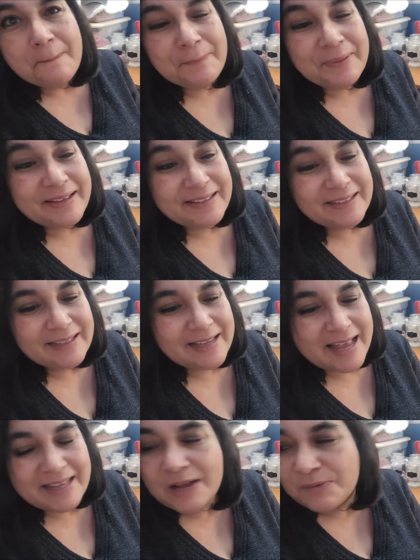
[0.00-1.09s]
but
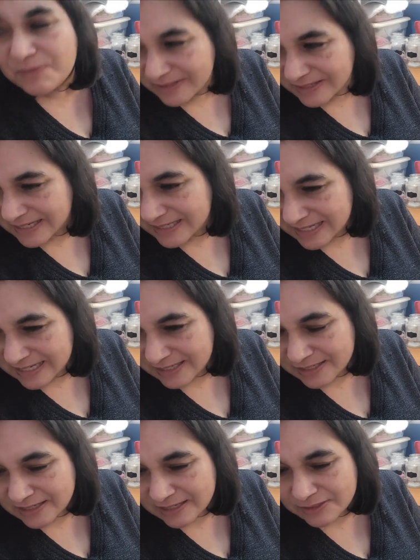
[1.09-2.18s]
and I really
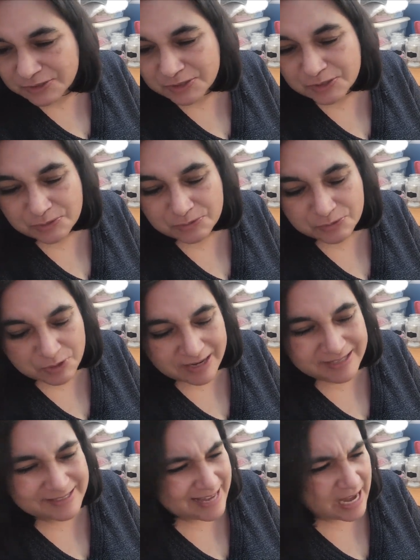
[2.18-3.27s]
need to try
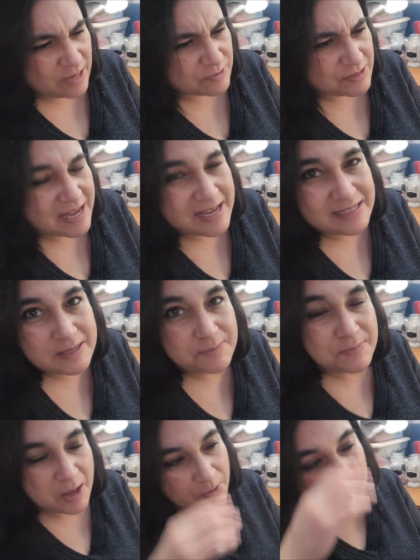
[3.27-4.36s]
and downsize
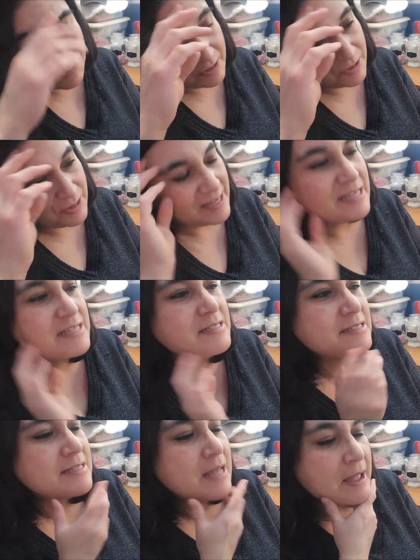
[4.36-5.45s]
somehow. The thing
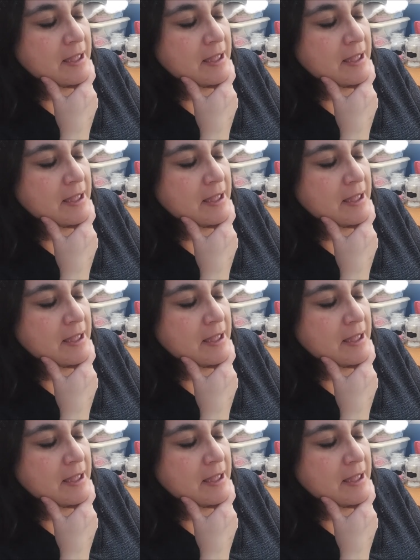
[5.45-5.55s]
is,